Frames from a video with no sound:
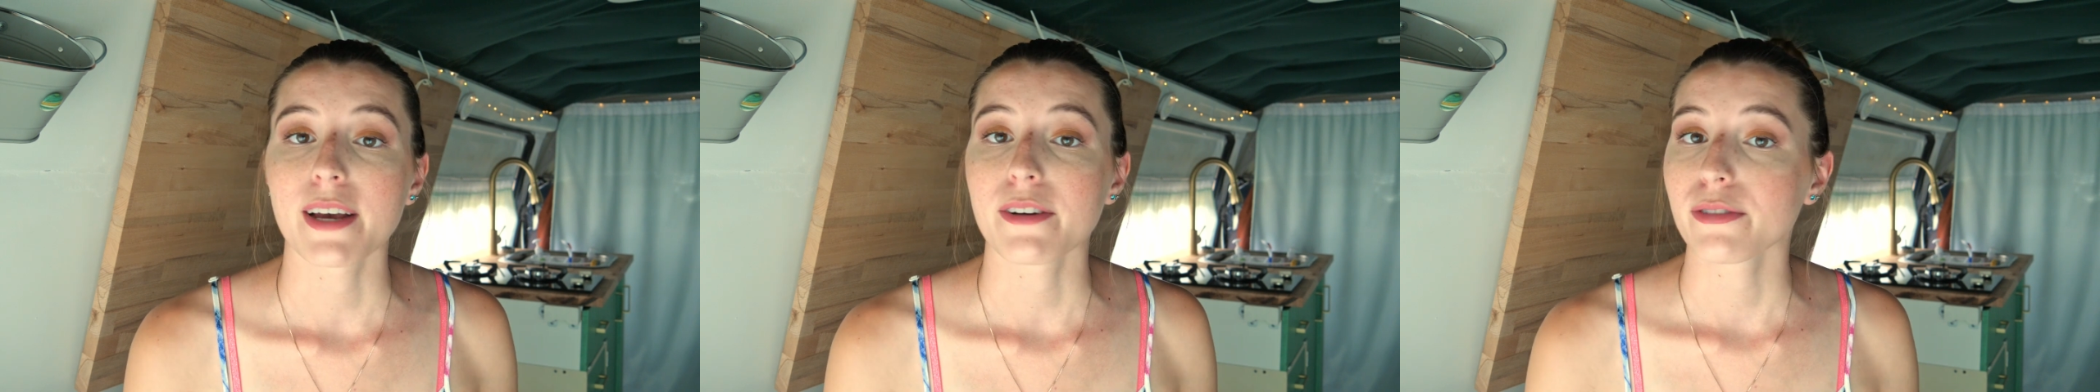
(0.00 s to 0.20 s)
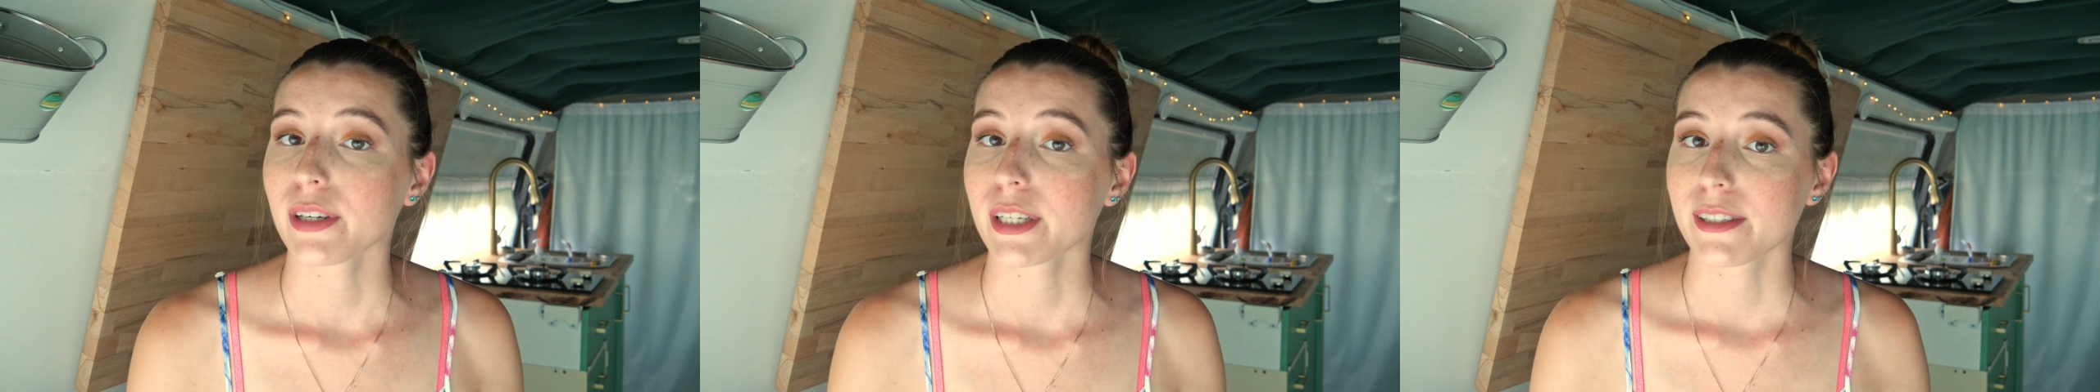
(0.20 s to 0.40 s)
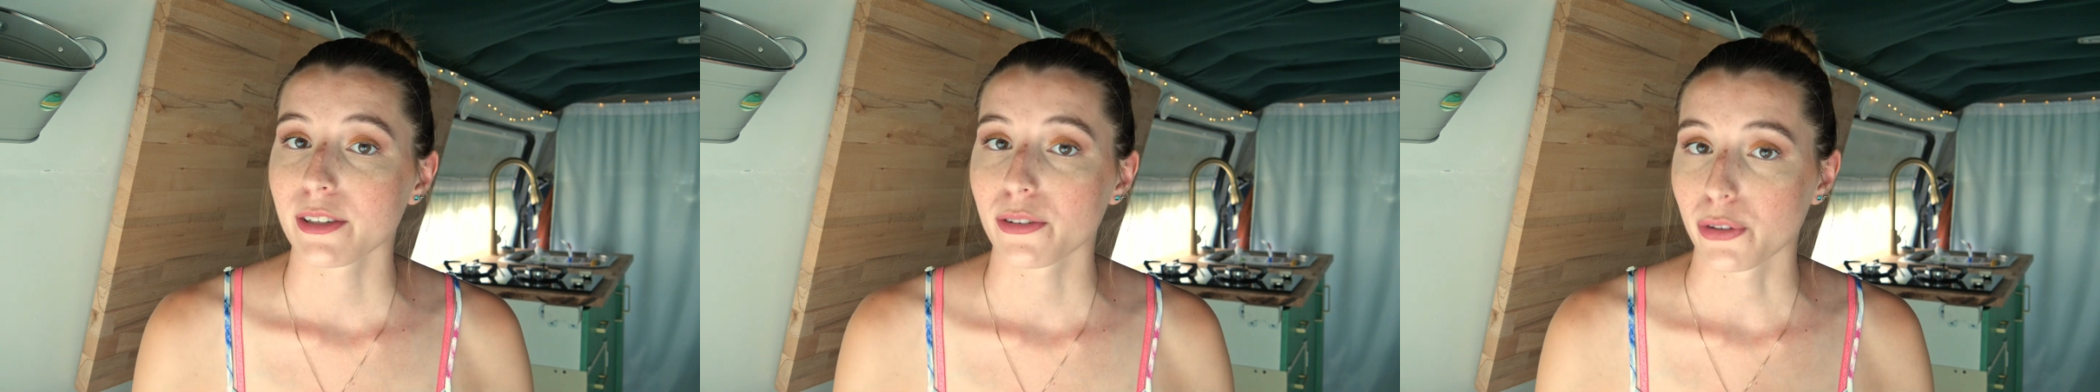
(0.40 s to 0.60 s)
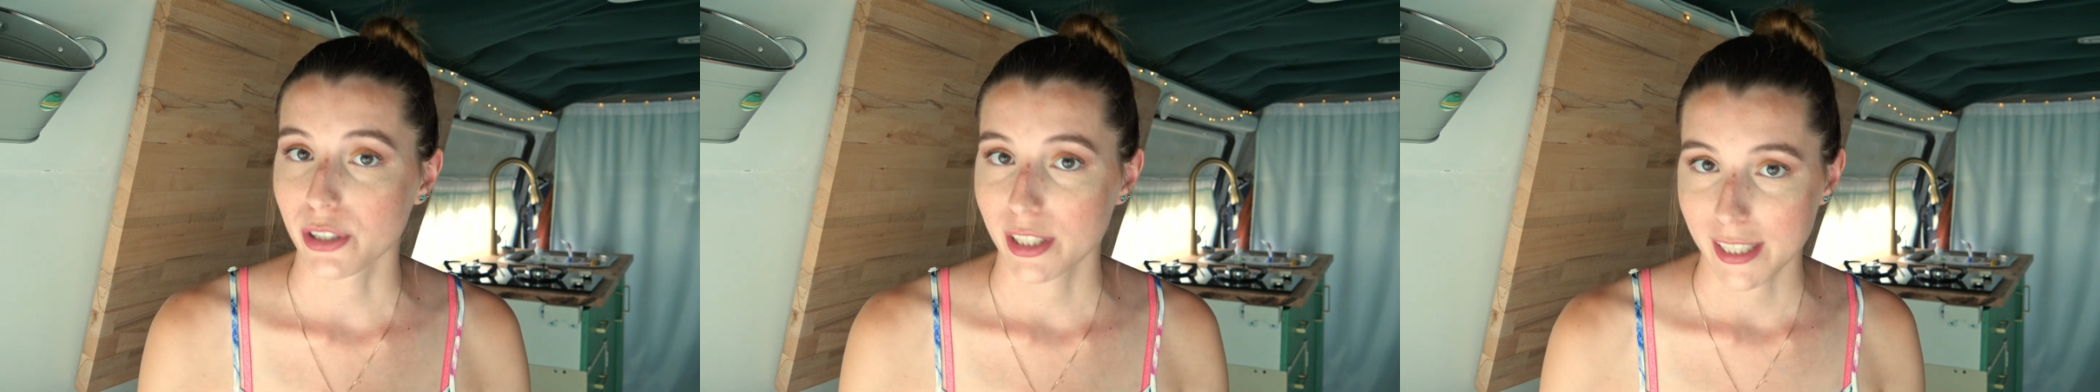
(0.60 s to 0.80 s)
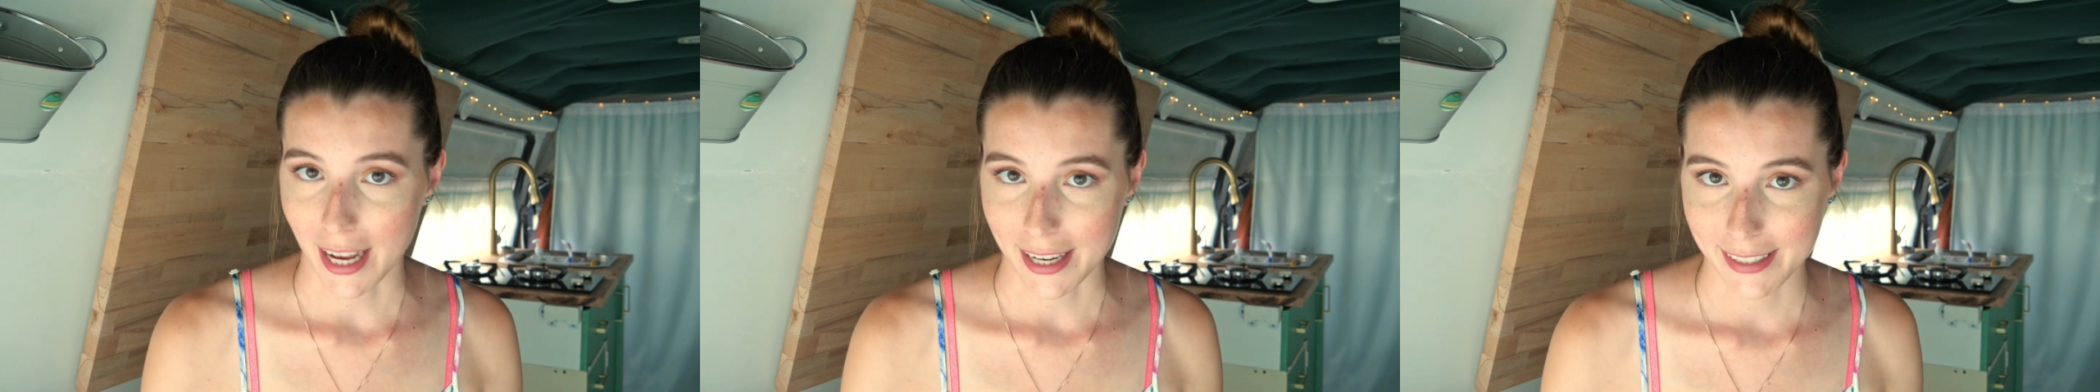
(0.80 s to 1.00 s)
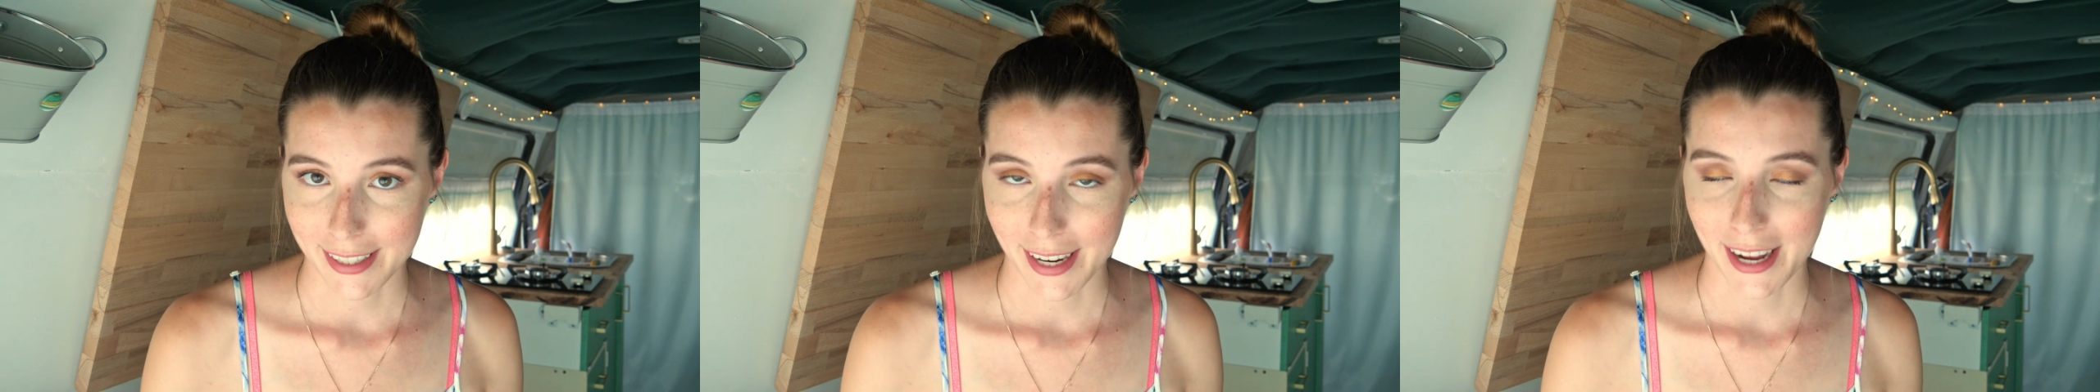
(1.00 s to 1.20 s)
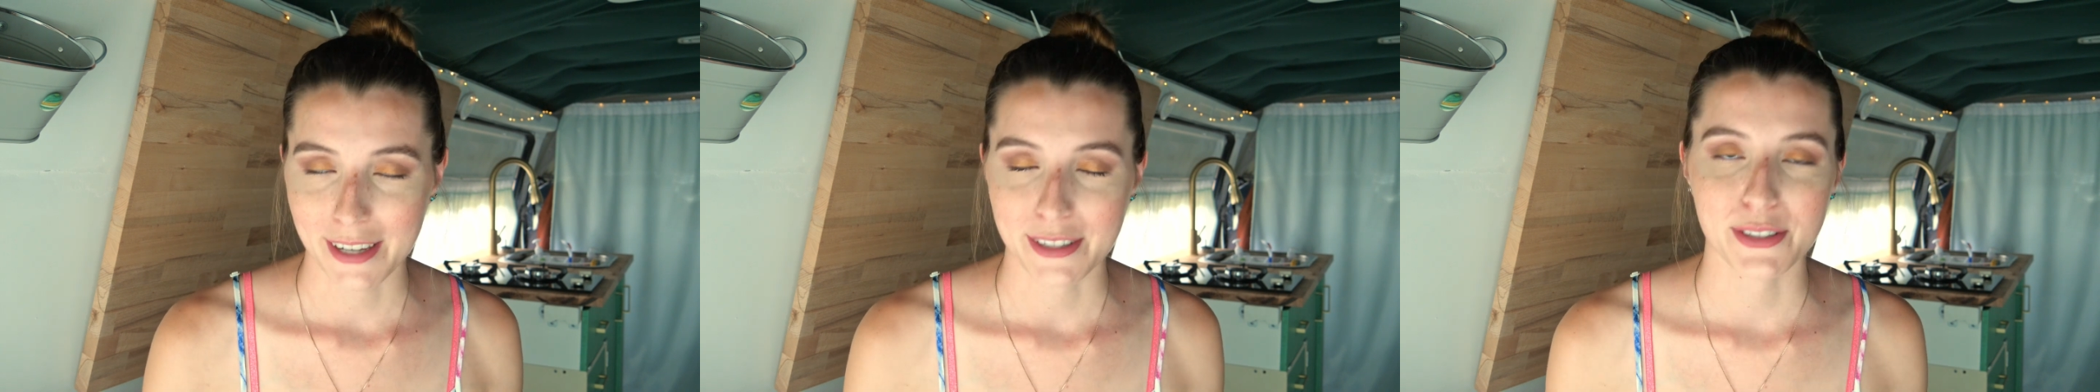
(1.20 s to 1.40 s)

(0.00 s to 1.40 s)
every single Saturday,